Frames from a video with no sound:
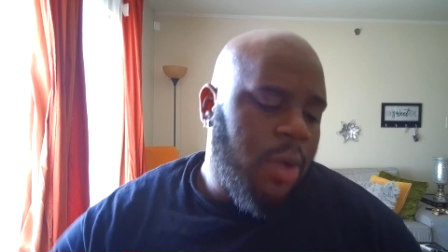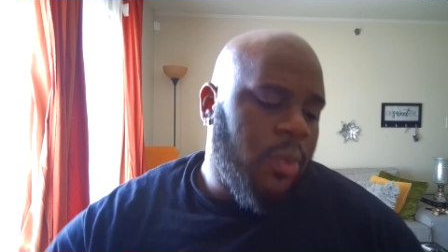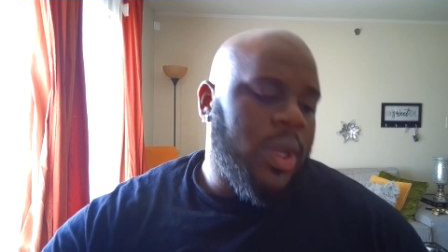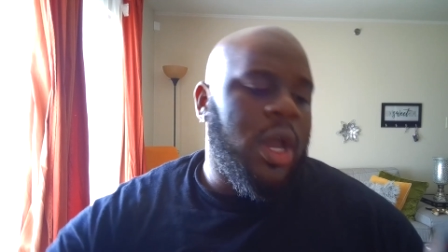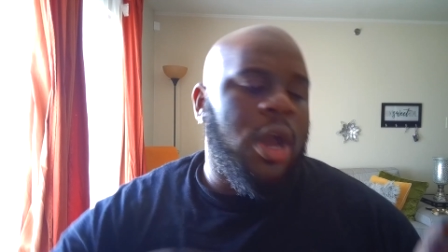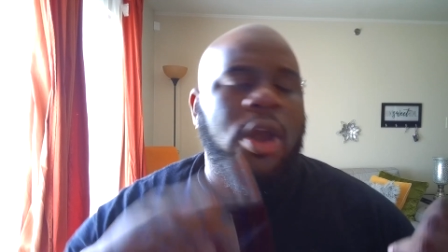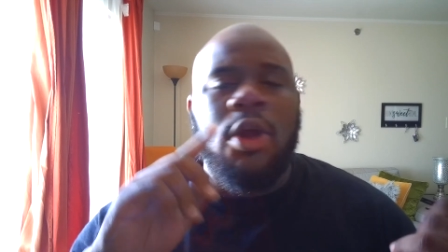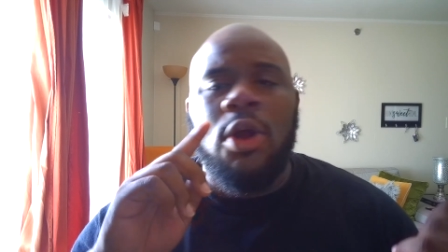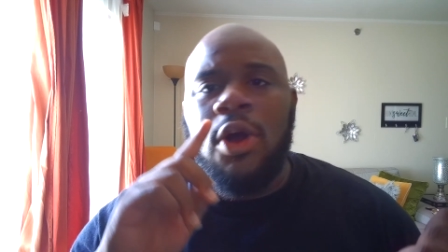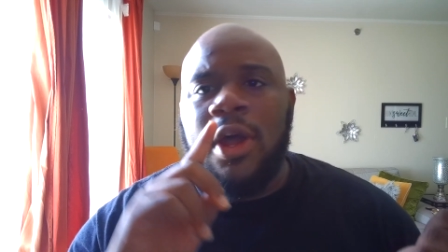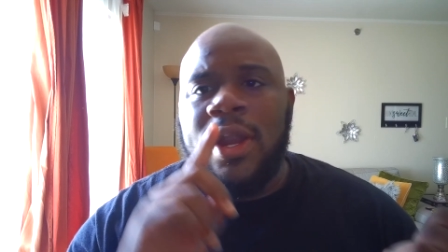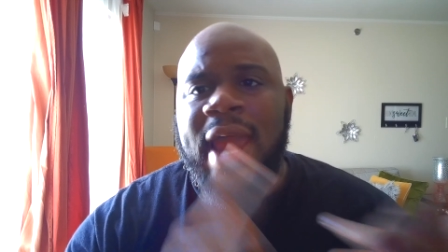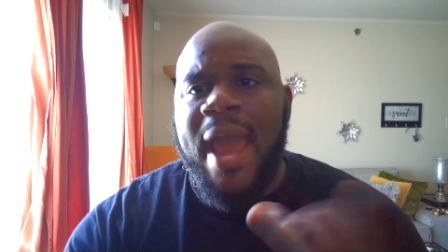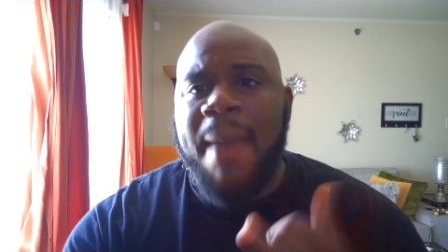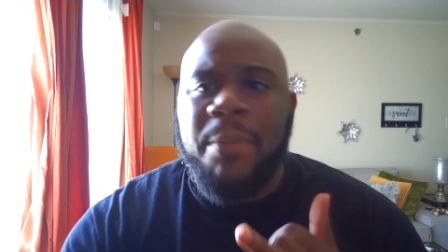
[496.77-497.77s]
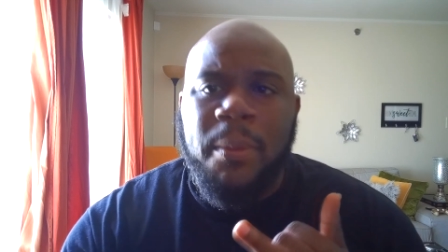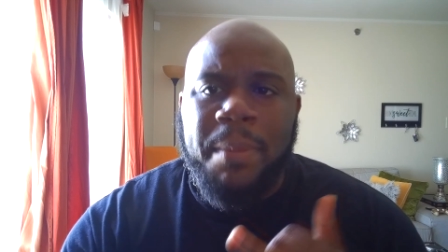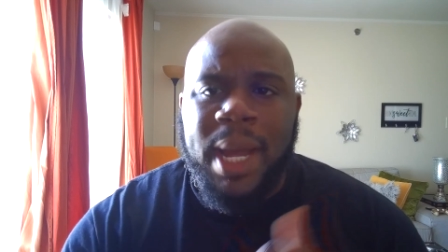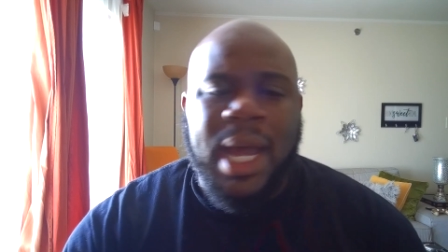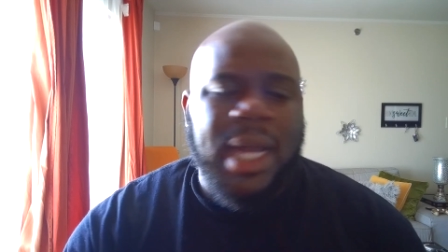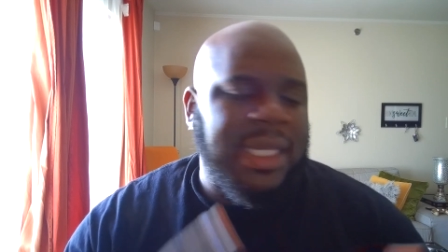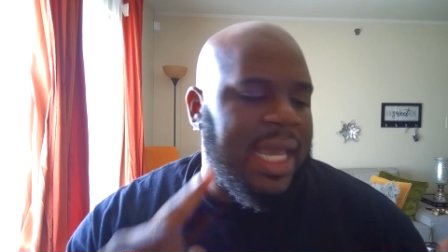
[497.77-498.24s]
We are on Apple
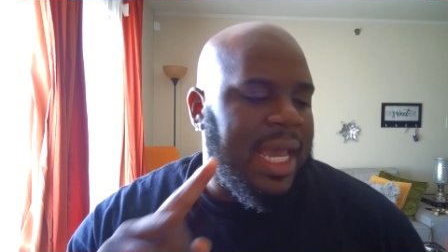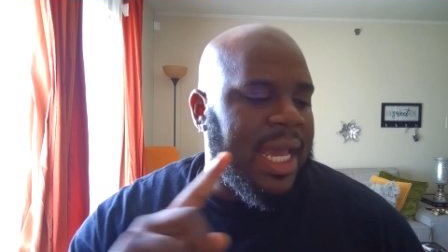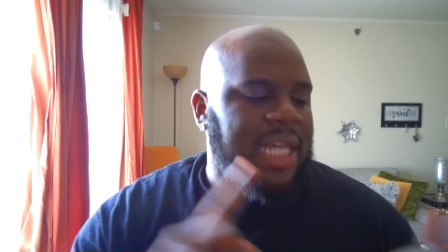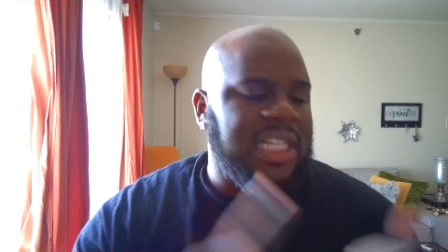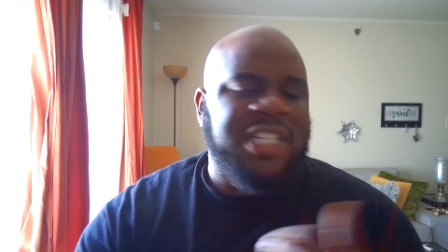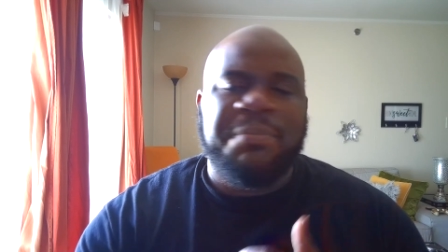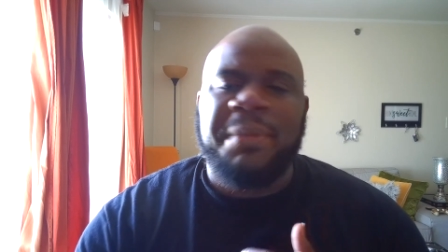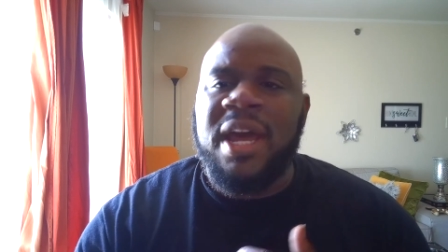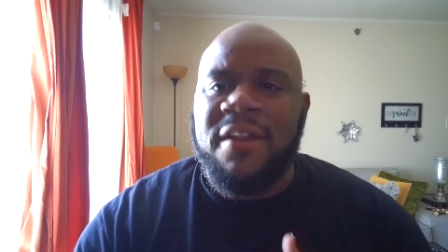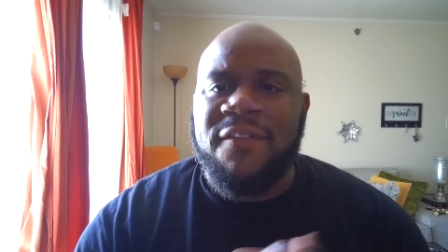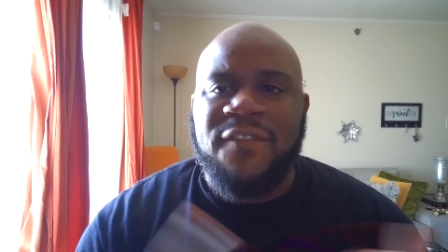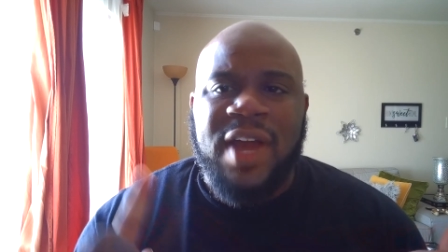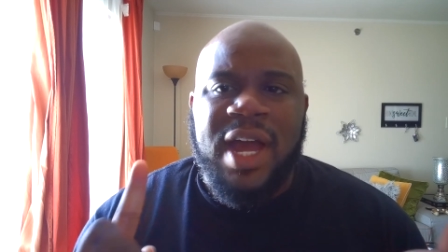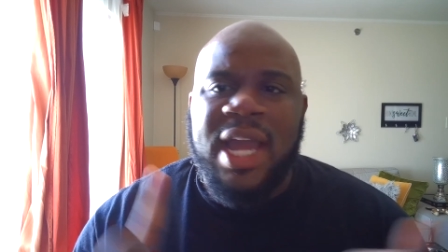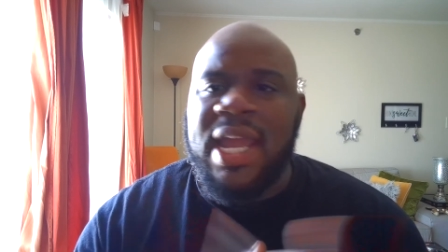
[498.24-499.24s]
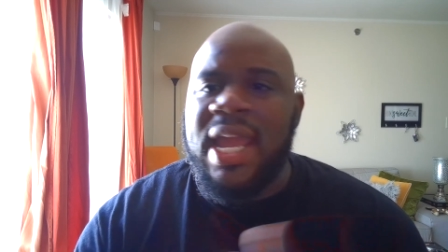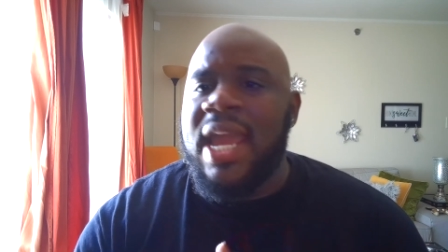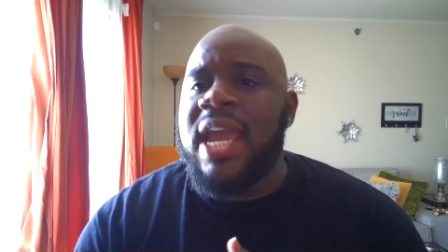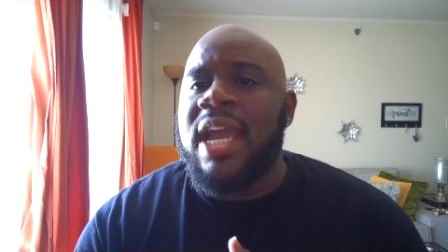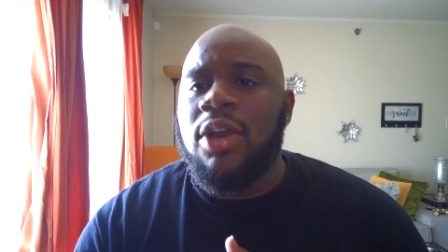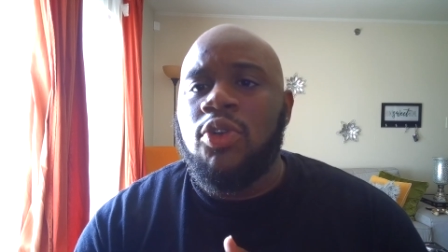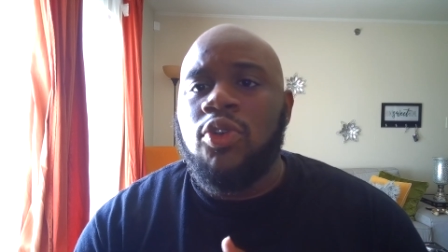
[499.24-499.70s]
Podcasts, Spotify,
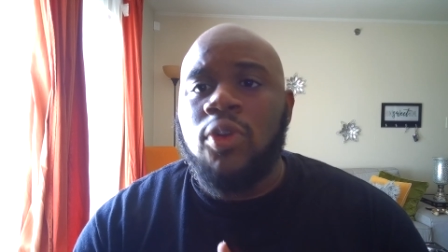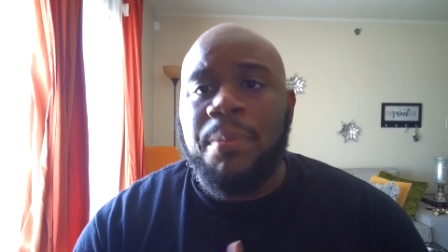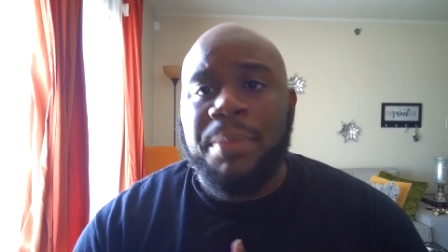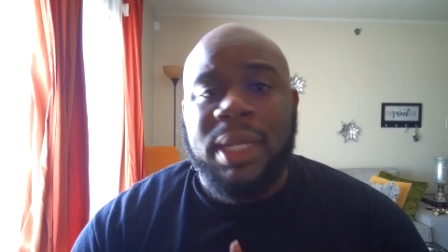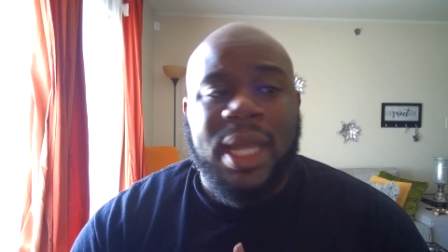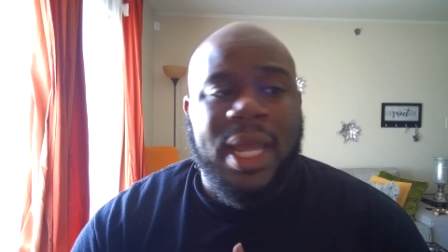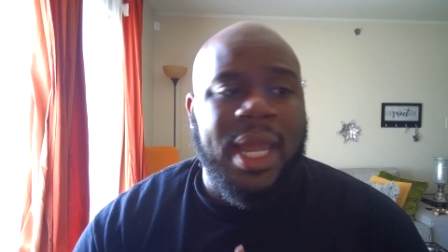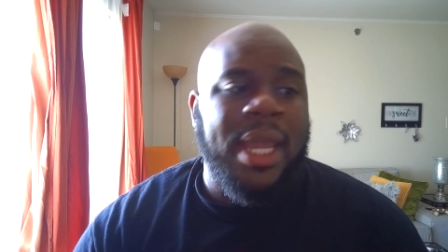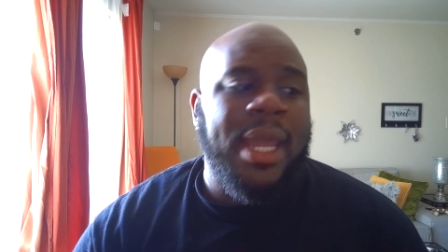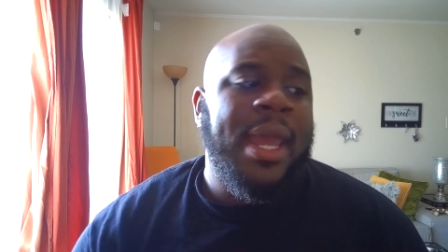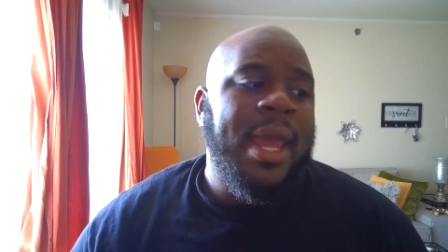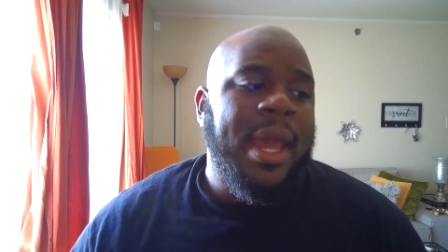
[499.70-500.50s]
and Google Play.